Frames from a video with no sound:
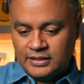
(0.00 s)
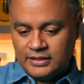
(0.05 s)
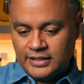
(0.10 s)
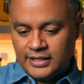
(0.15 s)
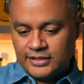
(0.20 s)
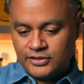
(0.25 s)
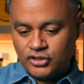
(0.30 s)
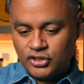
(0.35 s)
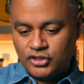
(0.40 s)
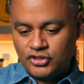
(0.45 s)

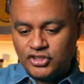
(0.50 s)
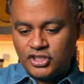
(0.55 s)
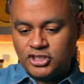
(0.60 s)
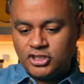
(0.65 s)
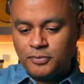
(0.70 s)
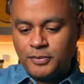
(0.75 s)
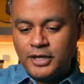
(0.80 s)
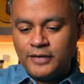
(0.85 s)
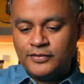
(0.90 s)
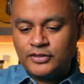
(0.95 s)
Yeah, so you see it's
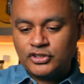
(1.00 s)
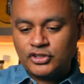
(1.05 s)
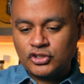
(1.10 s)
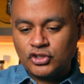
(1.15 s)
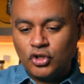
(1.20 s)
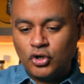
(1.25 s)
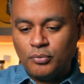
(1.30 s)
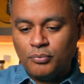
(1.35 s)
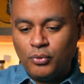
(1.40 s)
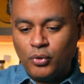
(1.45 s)
a bit of a
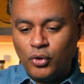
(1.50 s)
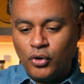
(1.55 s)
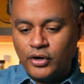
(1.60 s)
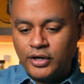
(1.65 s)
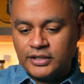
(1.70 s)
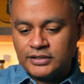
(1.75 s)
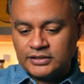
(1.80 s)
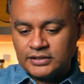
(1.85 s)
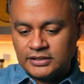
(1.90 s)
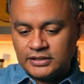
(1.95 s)
slow pour
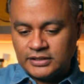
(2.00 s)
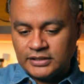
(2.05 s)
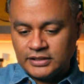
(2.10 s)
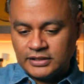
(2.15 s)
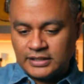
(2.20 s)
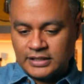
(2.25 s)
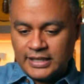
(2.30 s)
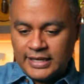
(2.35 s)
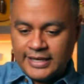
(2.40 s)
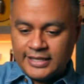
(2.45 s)
into the
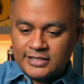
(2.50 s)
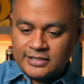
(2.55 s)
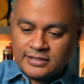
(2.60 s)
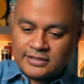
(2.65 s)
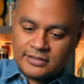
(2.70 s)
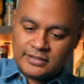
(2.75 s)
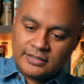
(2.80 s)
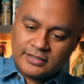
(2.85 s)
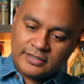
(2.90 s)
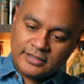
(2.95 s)

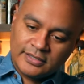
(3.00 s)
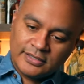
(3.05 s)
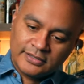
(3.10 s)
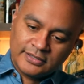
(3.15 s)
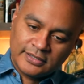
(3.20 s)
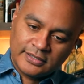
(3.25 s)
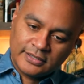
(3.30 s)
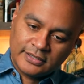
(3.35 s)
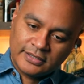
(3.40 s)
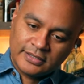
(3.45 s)
glass because
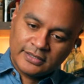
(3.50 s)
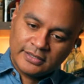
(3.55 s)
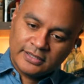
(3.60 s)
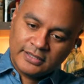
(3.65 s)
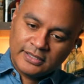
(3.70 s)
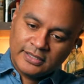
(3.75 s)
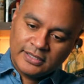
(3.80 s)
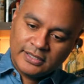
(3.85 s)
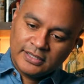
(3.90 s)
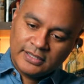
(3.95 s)
of the
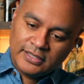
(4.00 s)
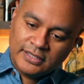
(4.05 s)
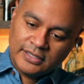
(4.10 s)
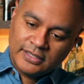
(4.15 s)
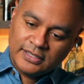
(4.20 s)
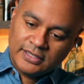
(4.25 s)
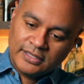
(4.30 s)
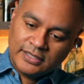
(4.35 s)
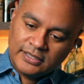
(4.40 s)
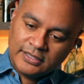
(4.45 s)

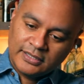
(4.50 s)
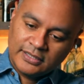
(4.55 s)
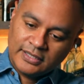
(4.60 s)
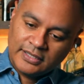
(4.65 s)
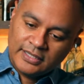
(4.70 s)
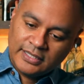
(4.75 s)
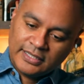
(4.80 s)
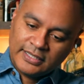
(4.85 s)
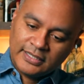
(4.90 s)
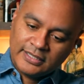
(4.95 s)

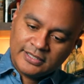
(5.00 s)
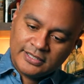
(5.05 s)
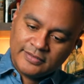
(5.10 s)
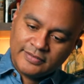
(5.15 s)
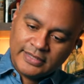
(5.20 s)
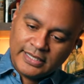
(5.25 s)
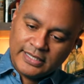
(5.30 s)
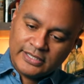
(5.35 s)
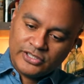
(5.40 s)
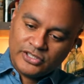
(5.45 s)
thickness
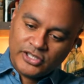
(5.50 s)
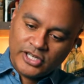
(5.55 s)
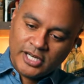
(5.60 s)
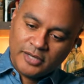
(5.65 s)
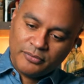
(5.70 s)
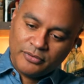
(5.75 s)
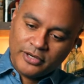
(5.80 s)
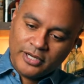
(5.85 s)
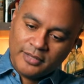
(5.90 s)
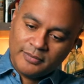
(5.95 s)
of that
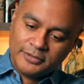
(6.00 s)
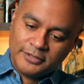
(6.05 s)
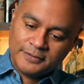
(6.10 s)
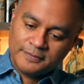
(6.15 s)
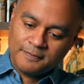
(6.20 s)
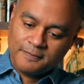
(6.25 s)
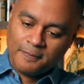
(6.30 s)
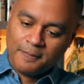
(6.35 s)
jam probably.